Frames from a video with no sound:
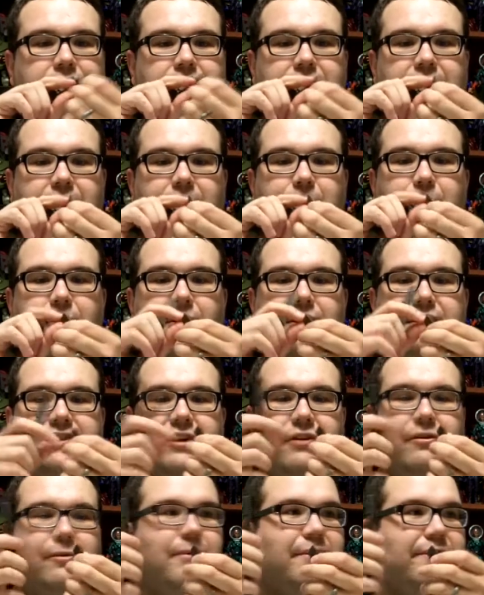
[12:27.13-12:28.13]
No, the bullets
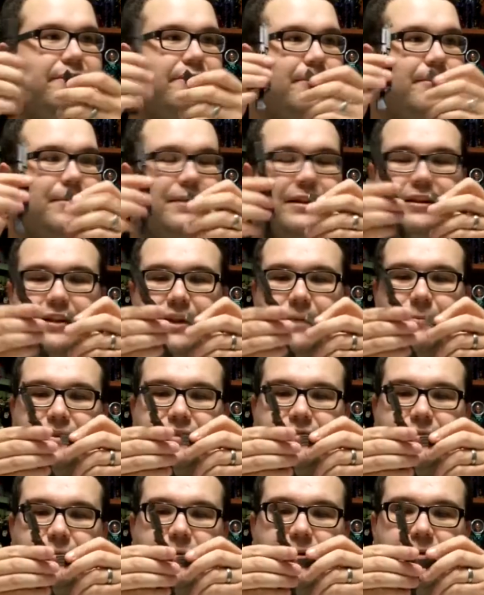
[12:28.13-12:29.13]
aren't removable, but the clip
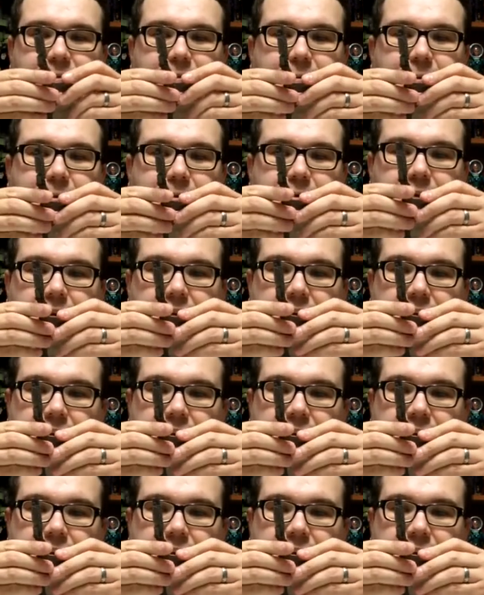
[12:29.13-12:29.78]
is removable.